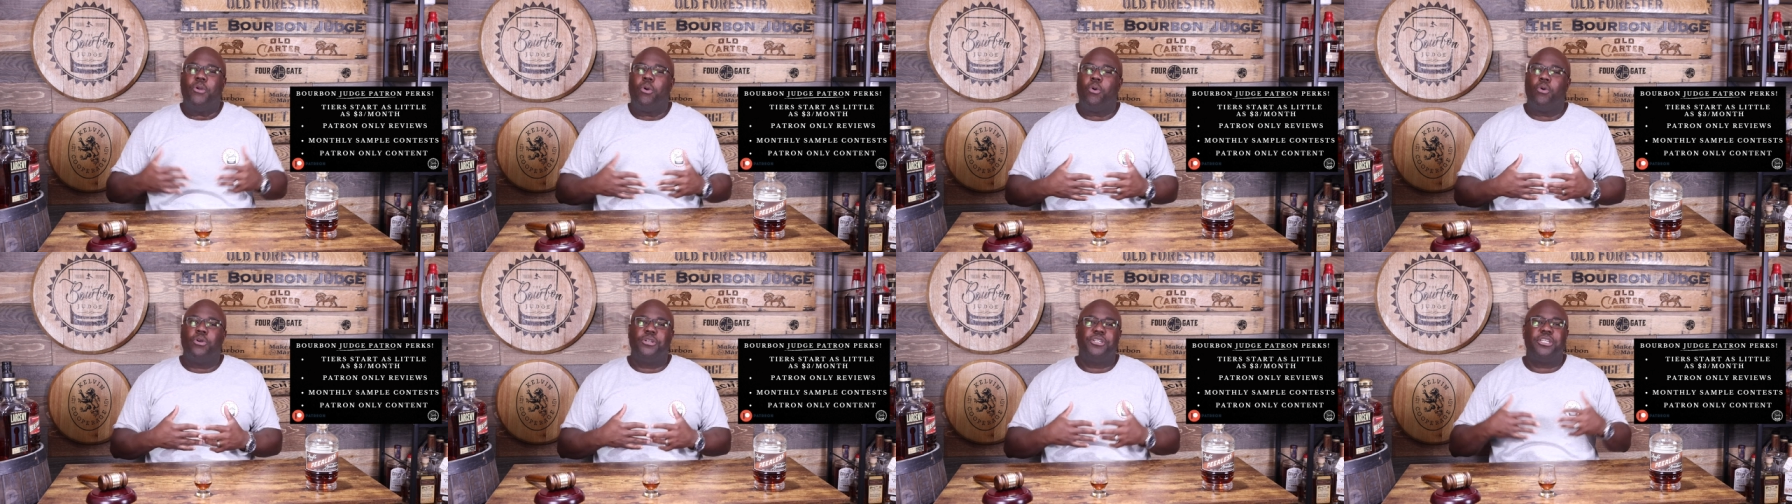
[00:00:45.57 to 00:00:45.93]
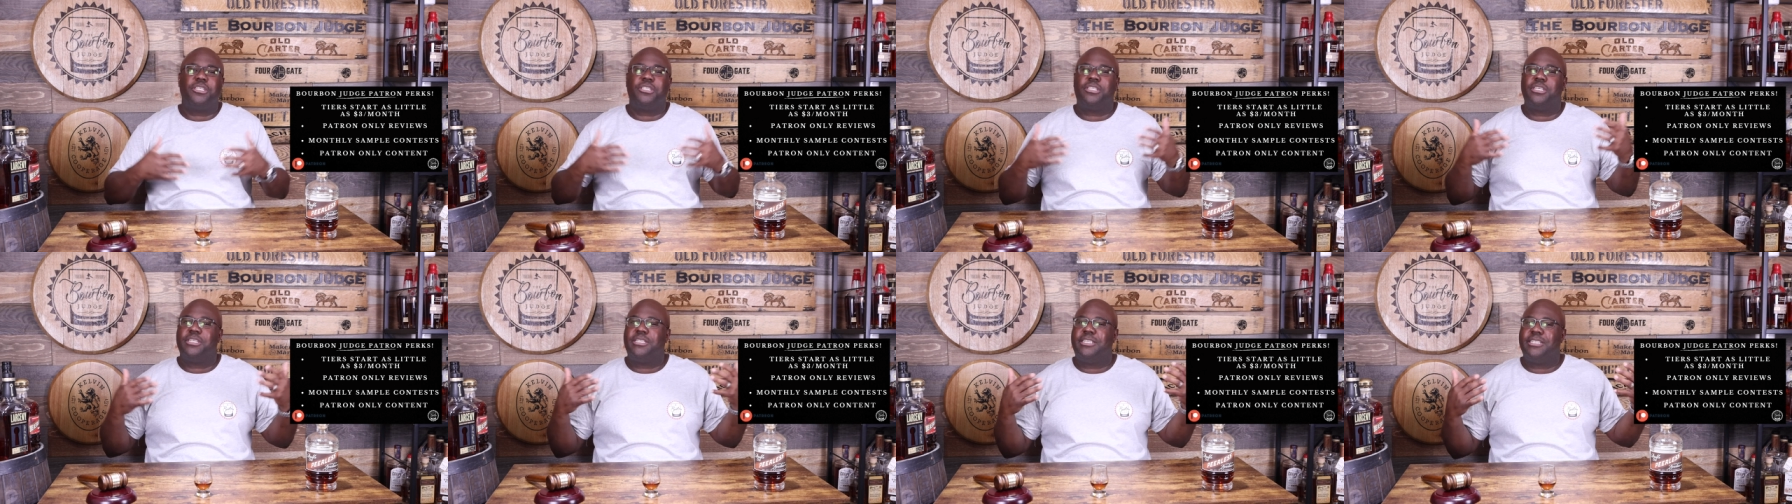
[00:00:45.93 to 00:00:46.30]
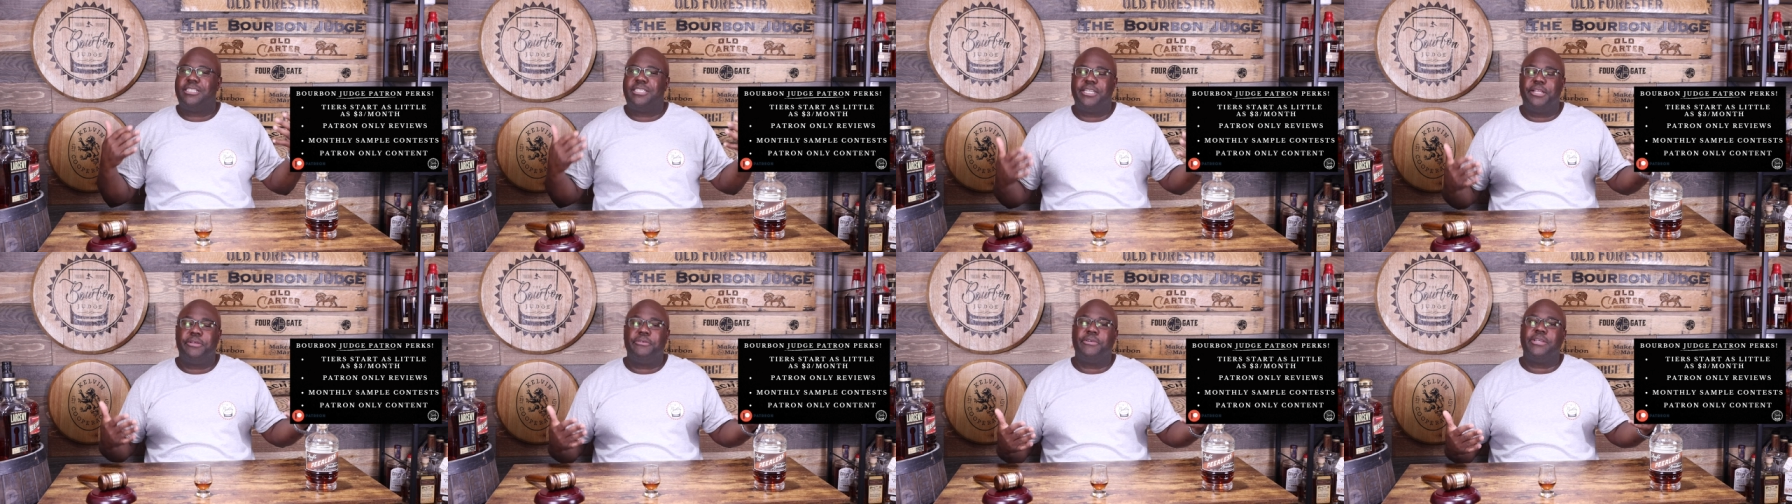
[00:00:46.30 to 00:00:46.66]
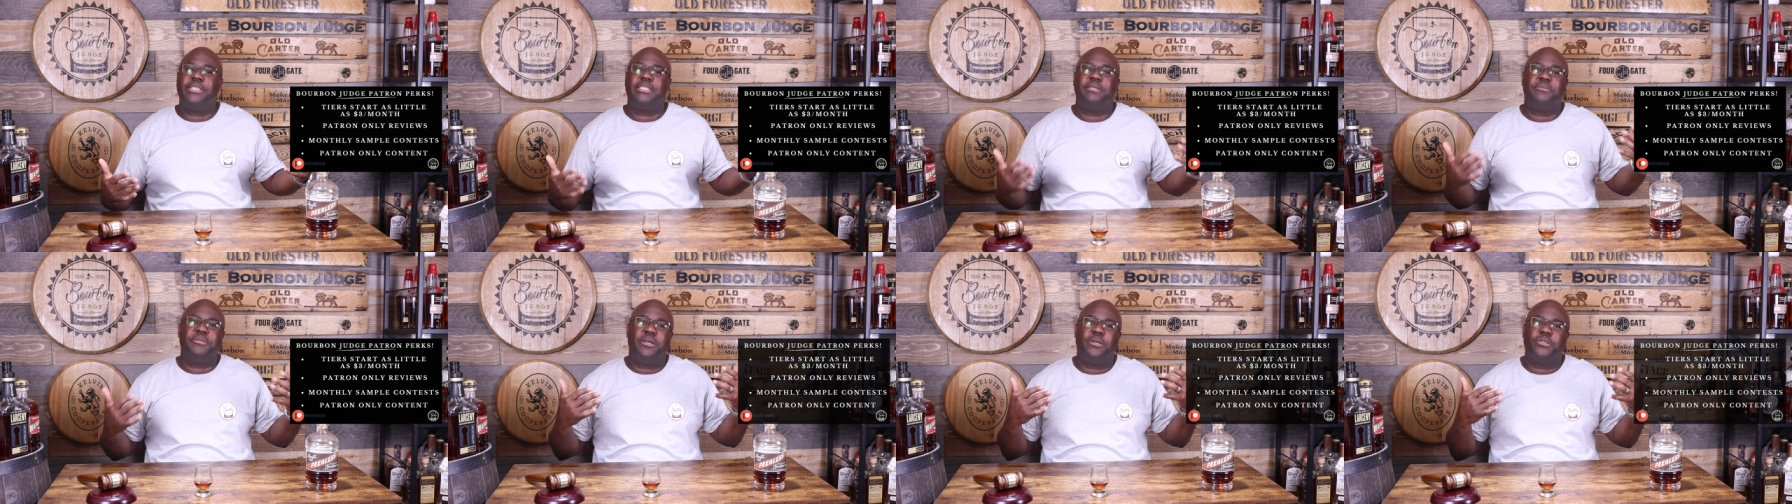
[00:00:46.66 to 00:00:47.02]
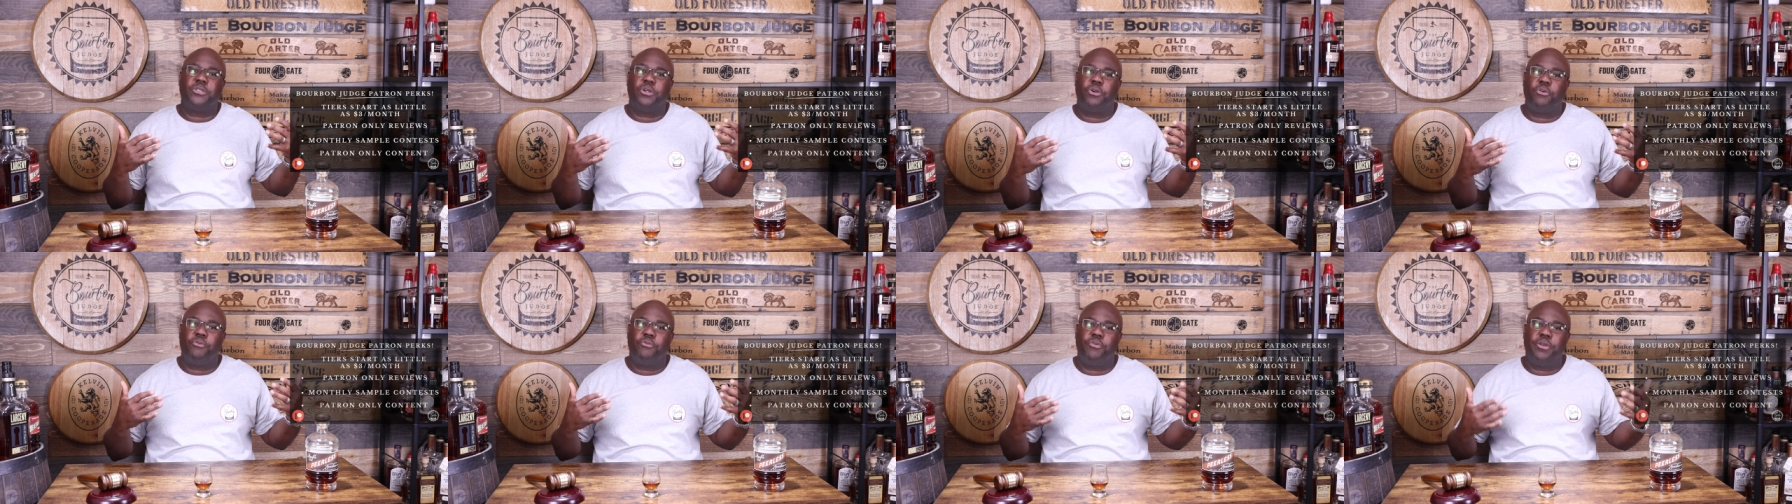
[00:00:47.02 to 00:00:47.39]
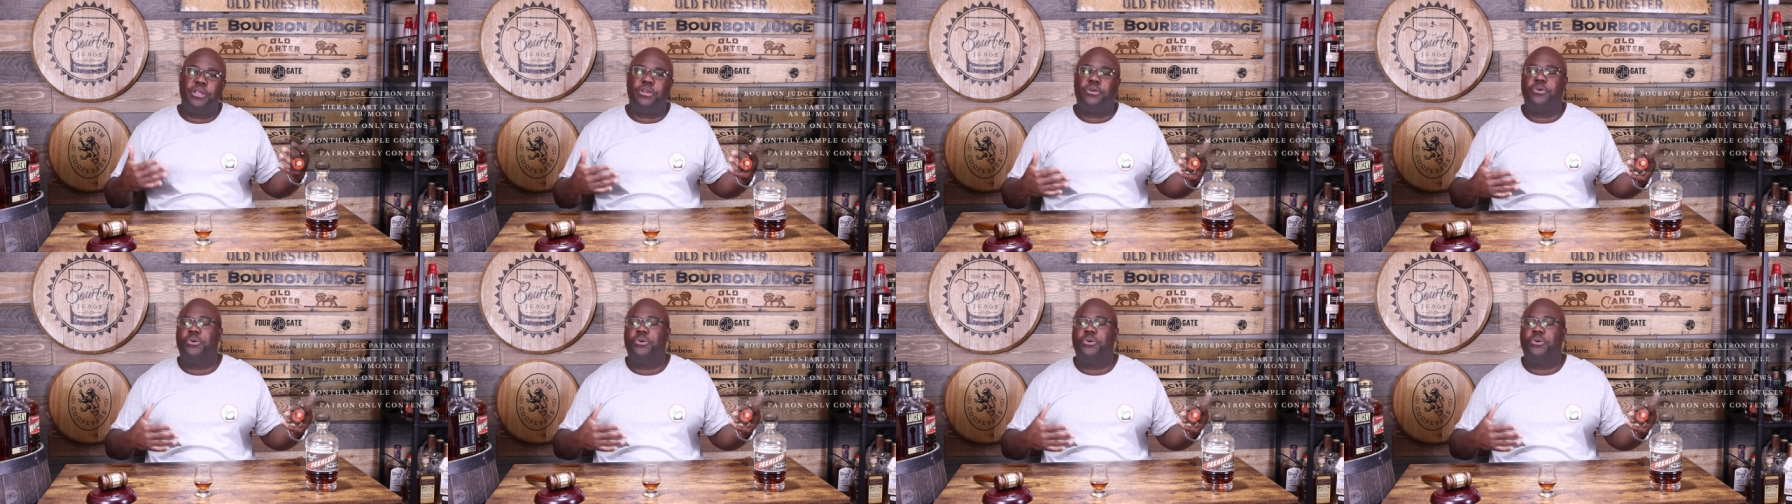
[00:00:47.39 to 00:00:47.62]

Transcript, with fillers: or just the distilleries themselves are really